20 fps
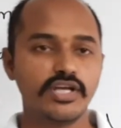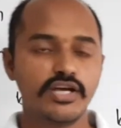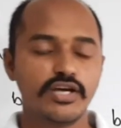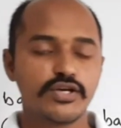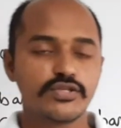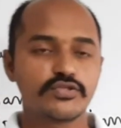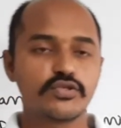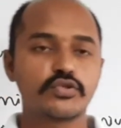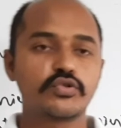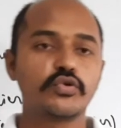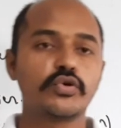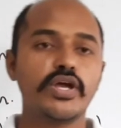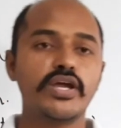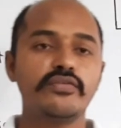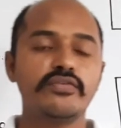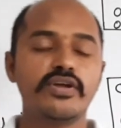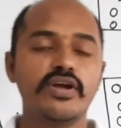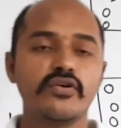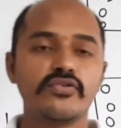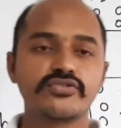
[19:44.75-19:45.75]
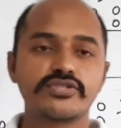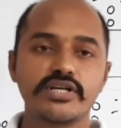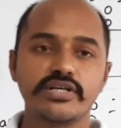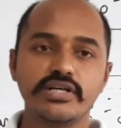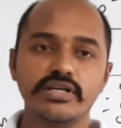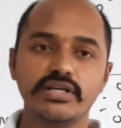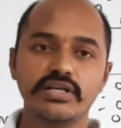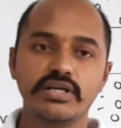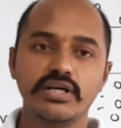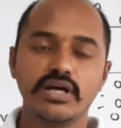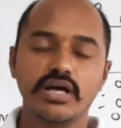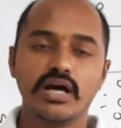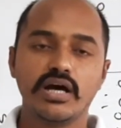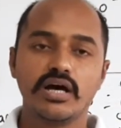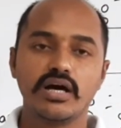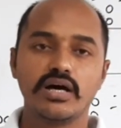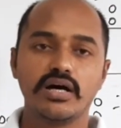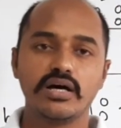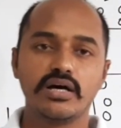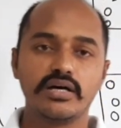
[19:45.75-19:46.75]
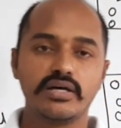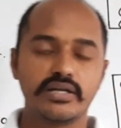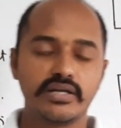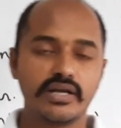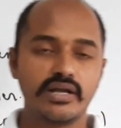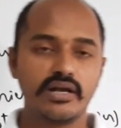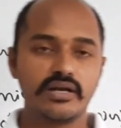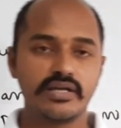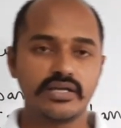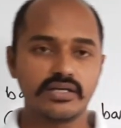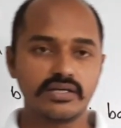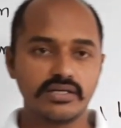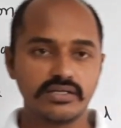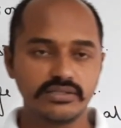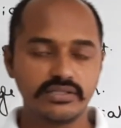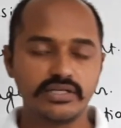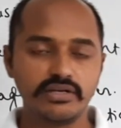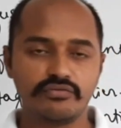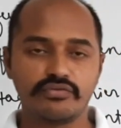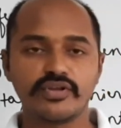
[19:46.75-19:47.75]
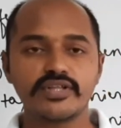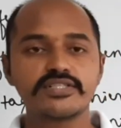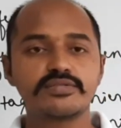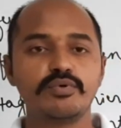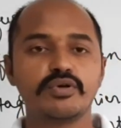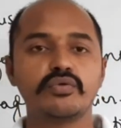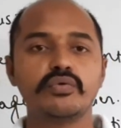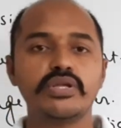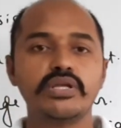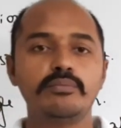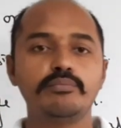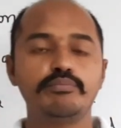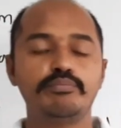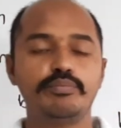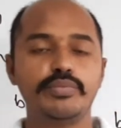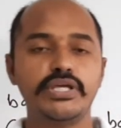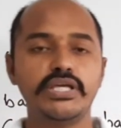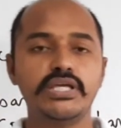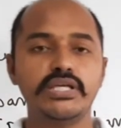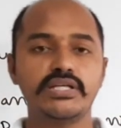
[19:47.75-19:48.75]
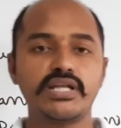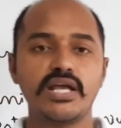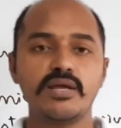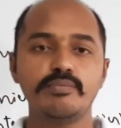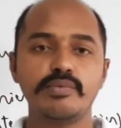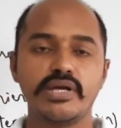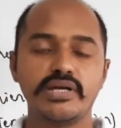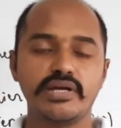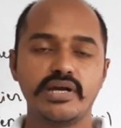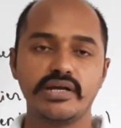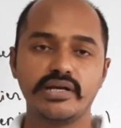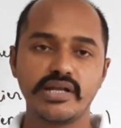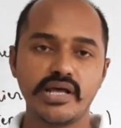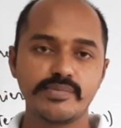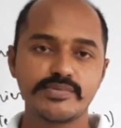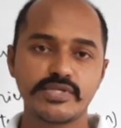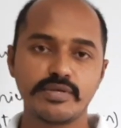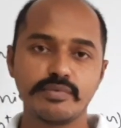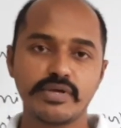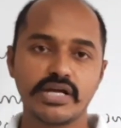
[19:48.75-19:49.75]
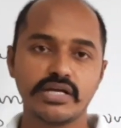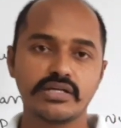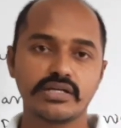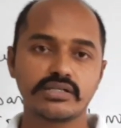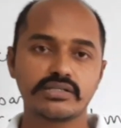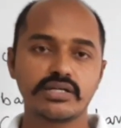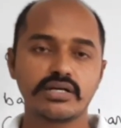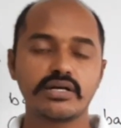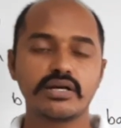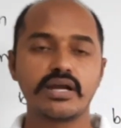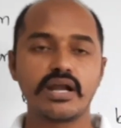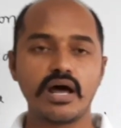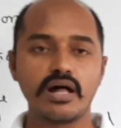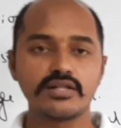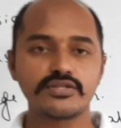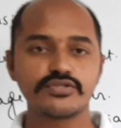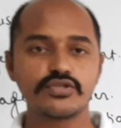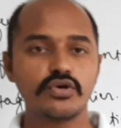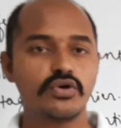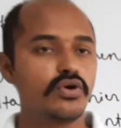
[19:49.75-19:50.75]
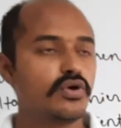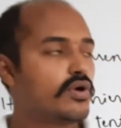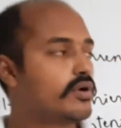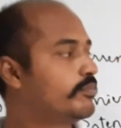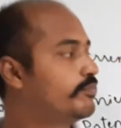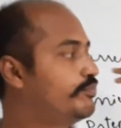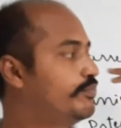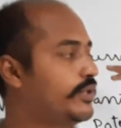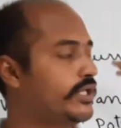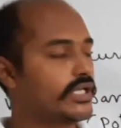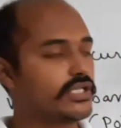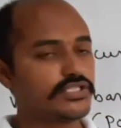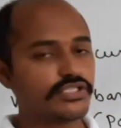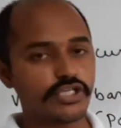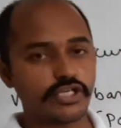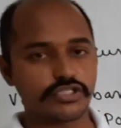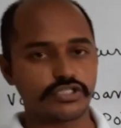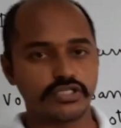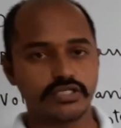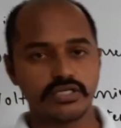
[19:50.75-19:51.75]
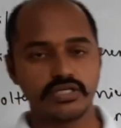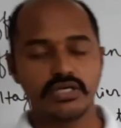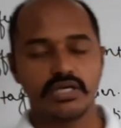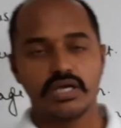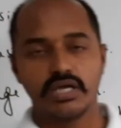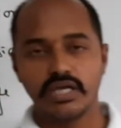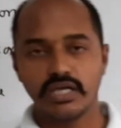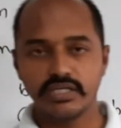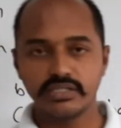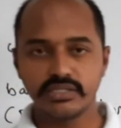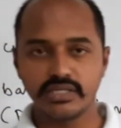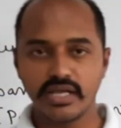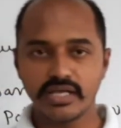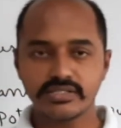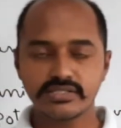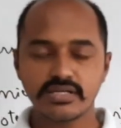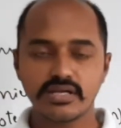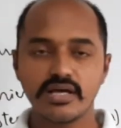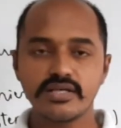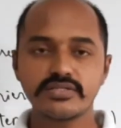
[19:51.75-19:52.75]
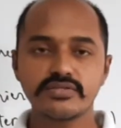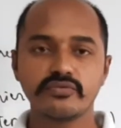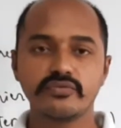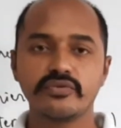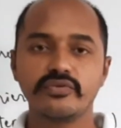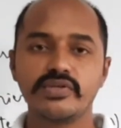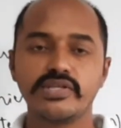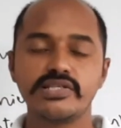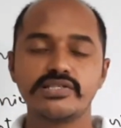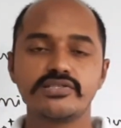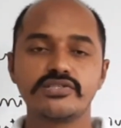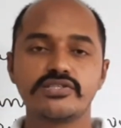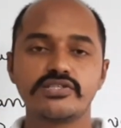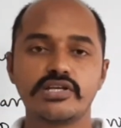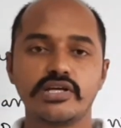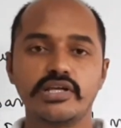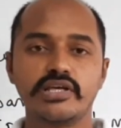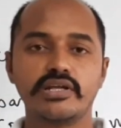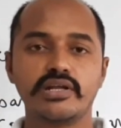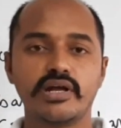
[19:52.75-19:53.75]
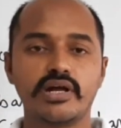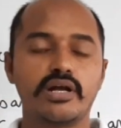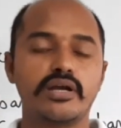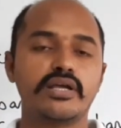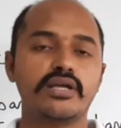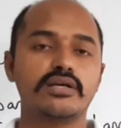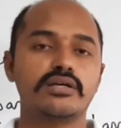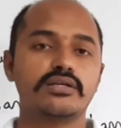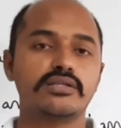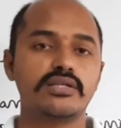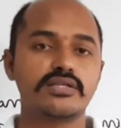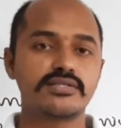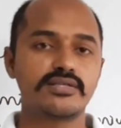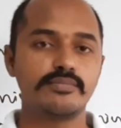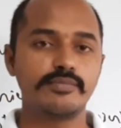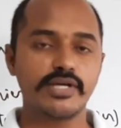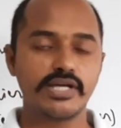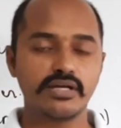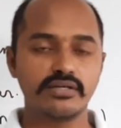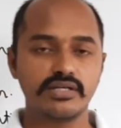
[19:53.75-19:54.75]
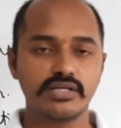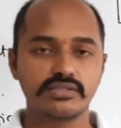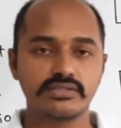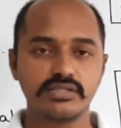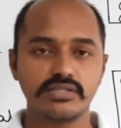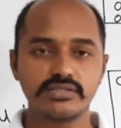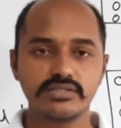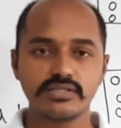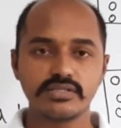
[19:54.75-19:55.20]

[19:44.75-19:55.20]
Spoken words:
So today we have studied regarding the difference between P-type and N-type semiconductor, and also PN junction. In the next class, we will study regarding the semiconductor